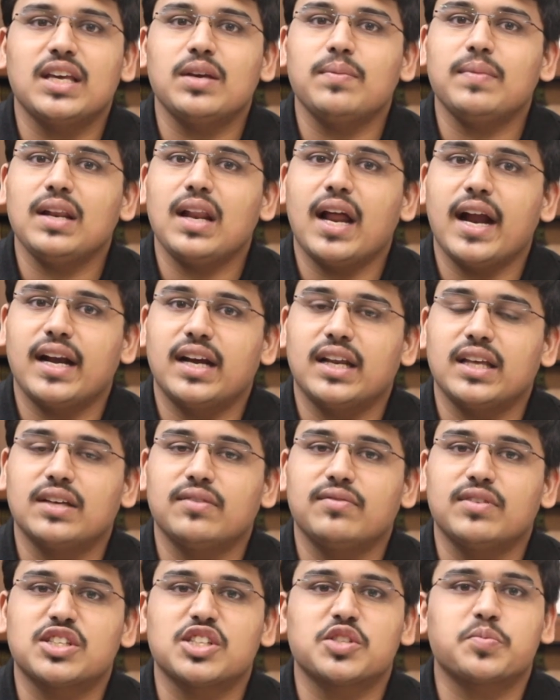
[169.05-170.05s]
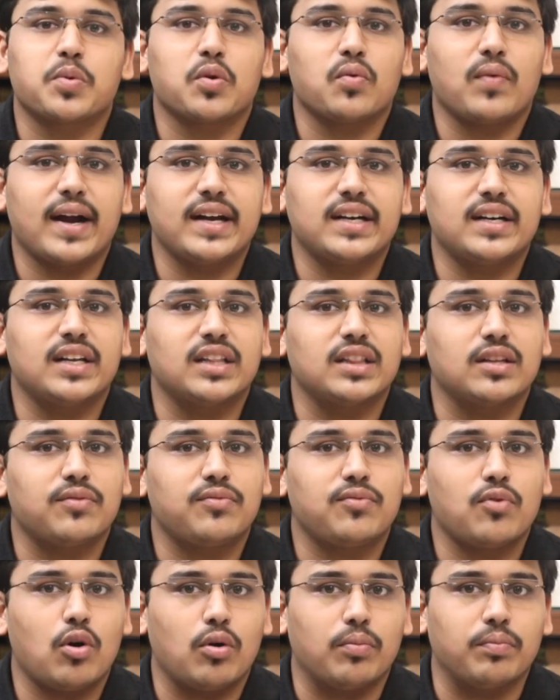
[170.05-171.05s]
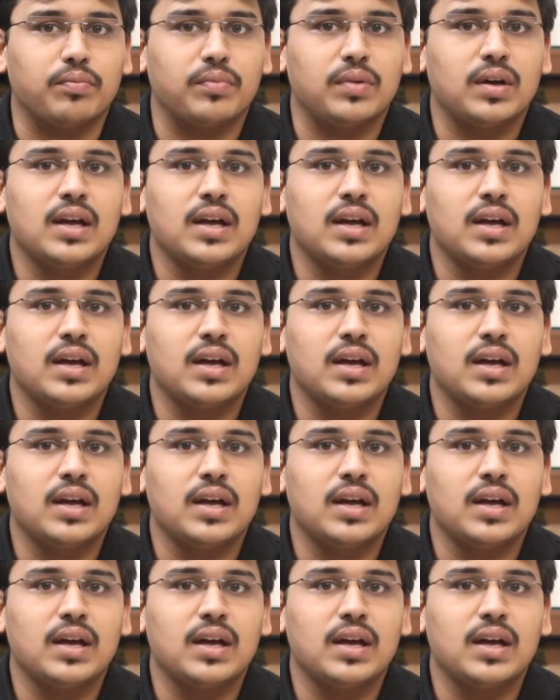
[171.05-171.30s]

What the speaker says: email ID which is provided in the form.